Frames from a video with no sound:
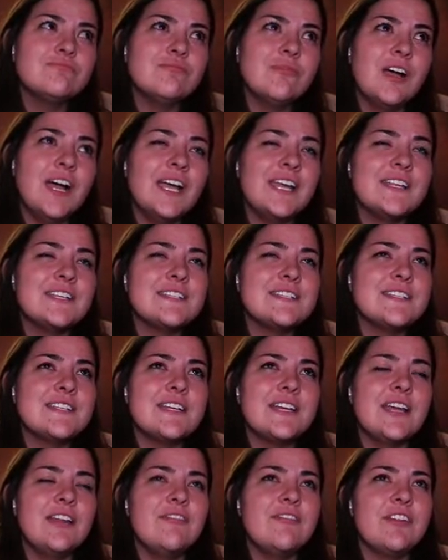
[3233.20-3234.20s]
I can see
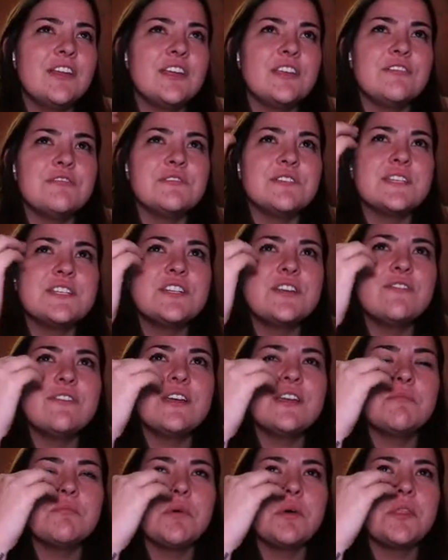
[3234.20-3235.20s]
infinite usage of
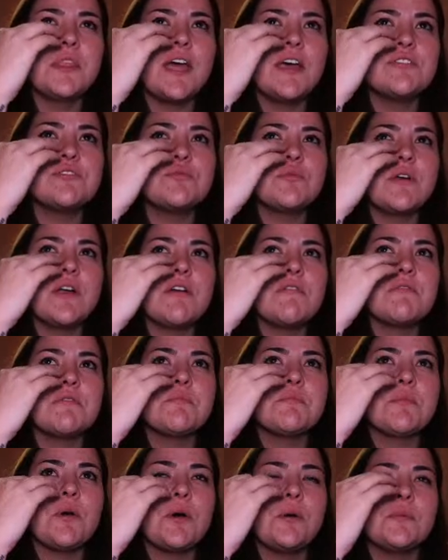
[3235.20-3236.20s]
it, but that's where I would
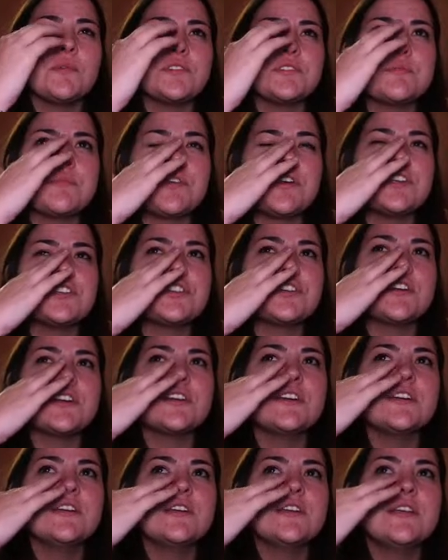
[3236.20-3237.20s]
almost pressure
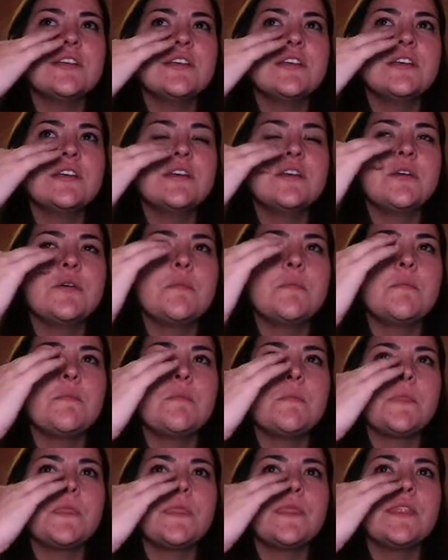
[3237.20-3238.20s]

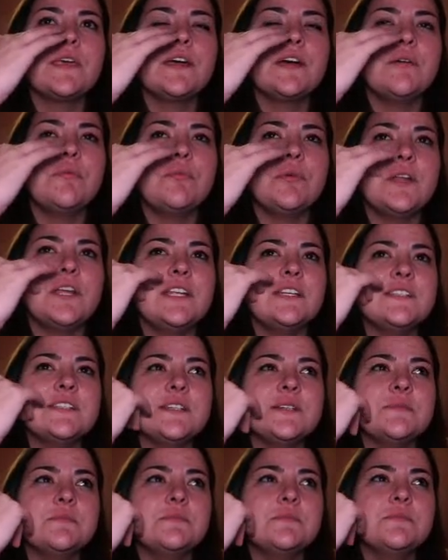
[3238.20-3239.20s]
the company
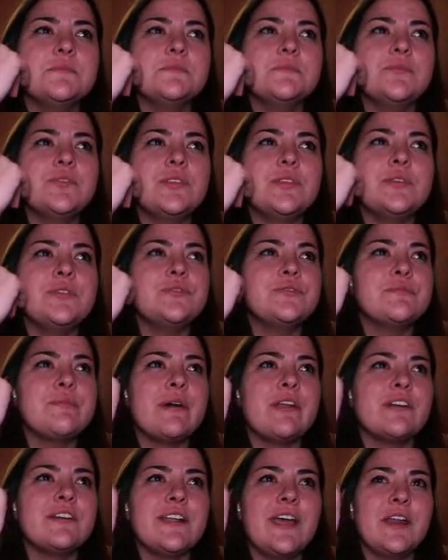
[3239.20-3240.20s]
to use
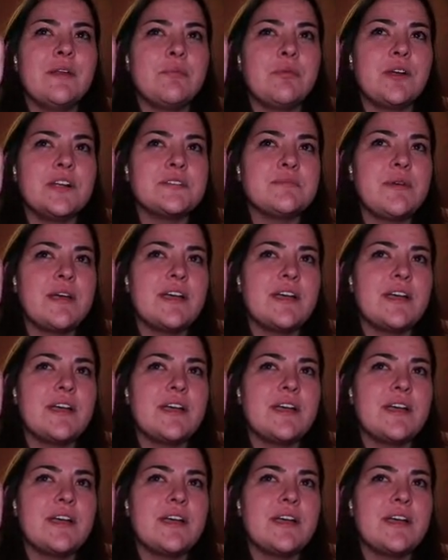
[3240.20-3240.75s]
better database